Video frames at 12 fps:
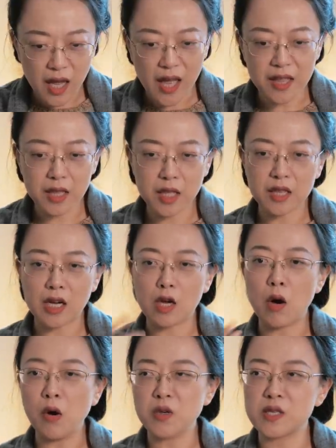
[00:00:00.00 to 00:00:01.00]
and then that
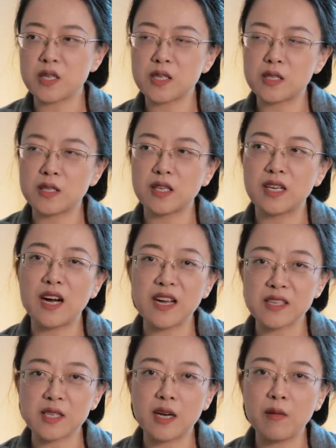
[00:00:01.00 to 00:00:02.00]
causes the
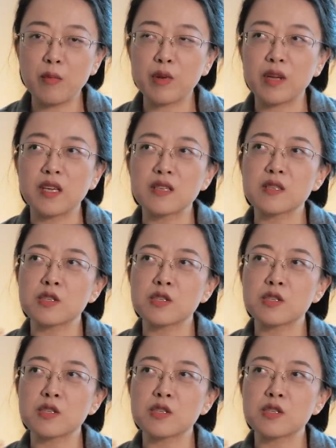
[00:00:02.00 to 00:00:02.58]
guy's company's